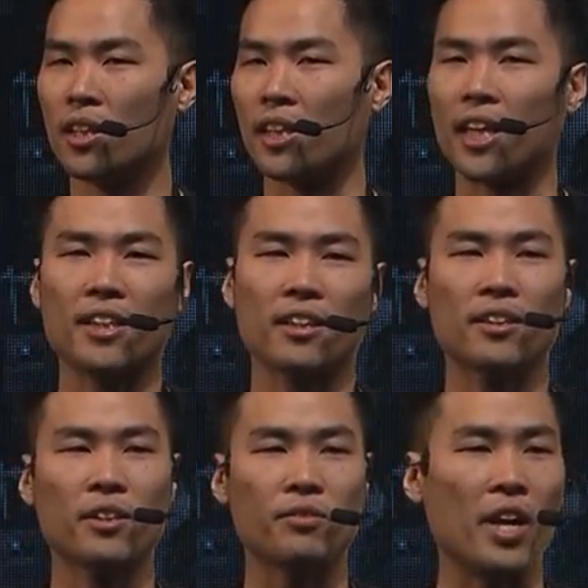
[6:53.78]

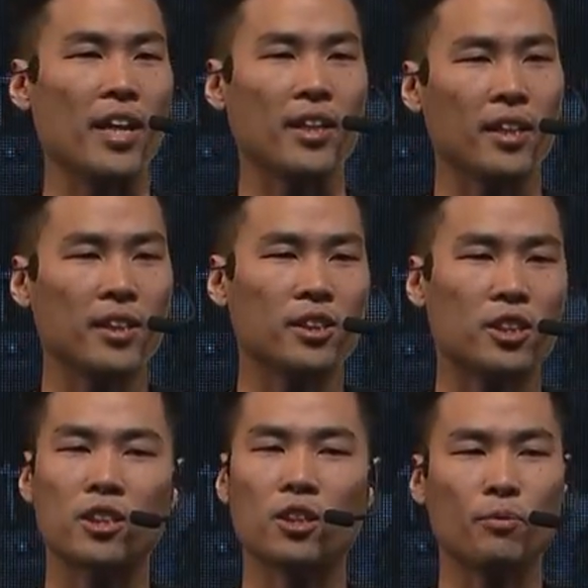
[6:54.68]
getting ready.
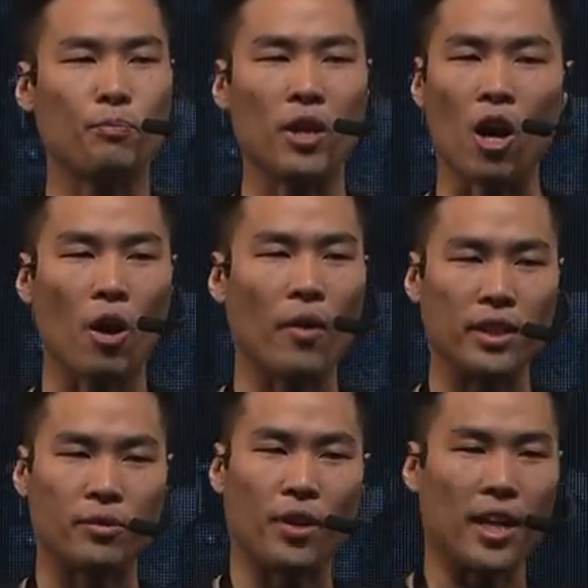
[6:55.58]
Just be
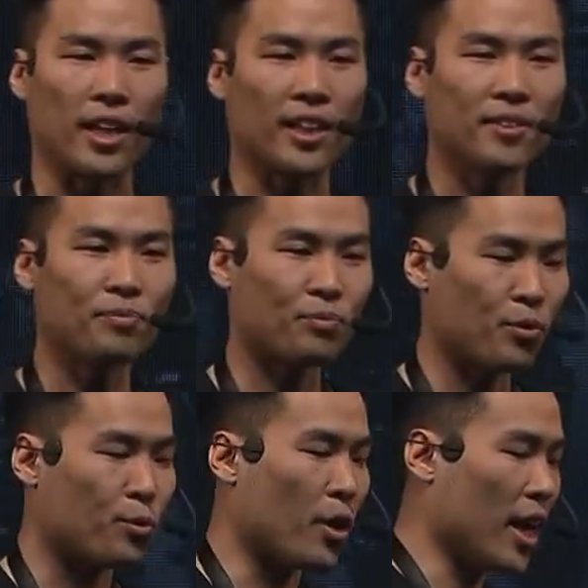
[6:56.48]
always ready,
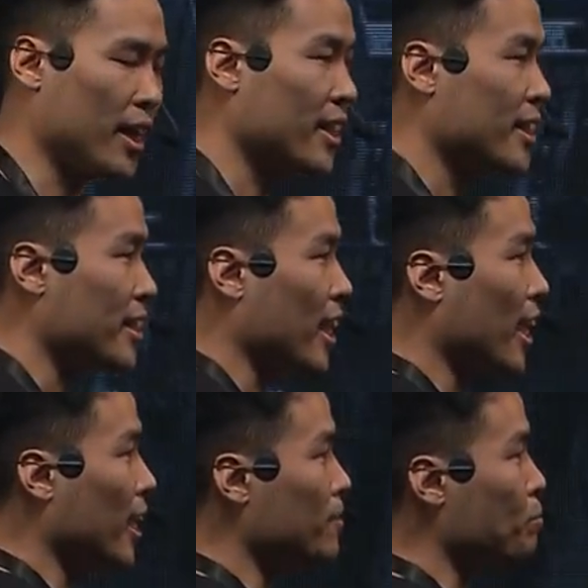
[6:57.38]
right?
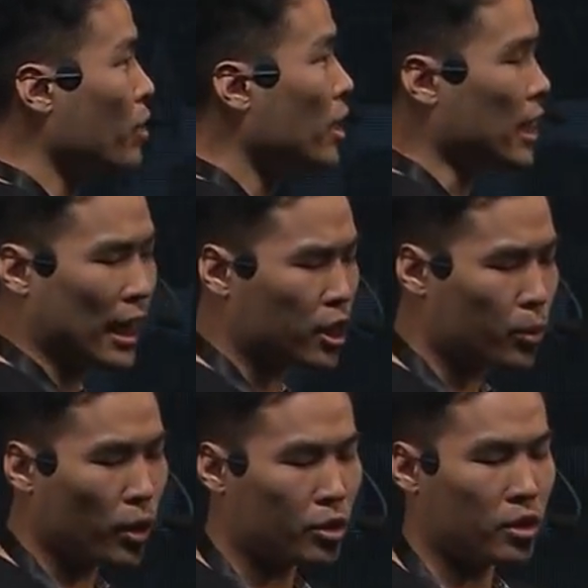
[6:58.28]
Um, I
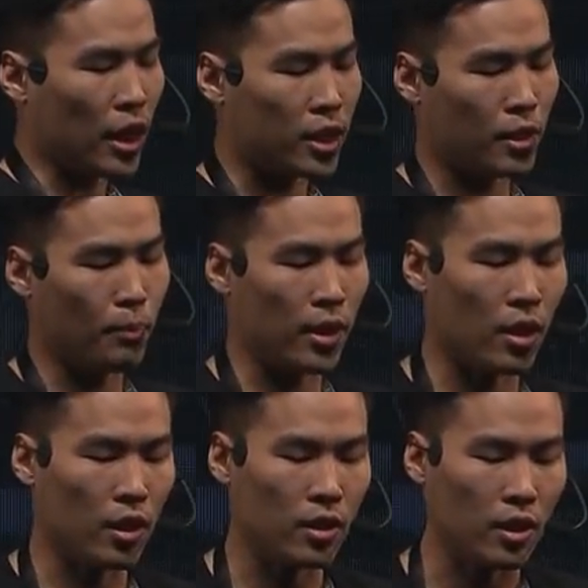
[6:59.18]
just want to touch a bit
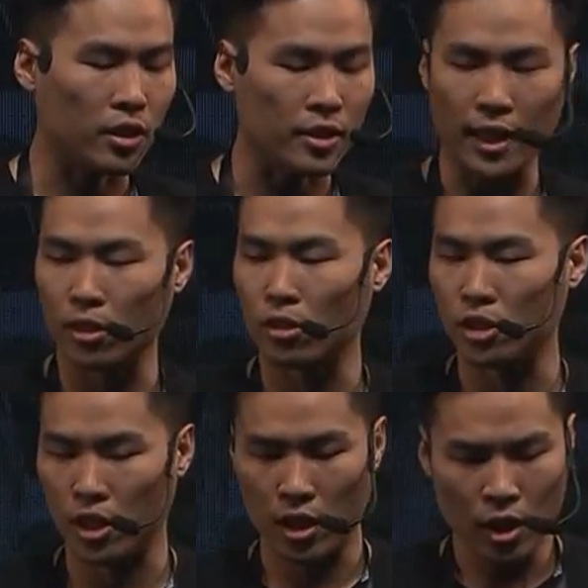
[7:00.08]
on, on
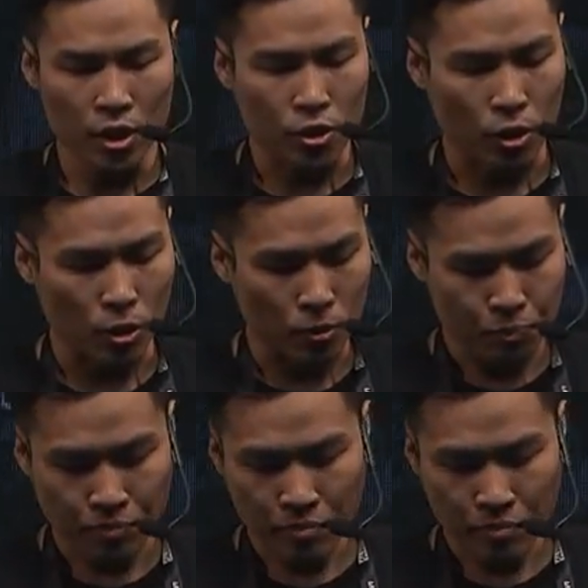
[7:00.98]
technology. So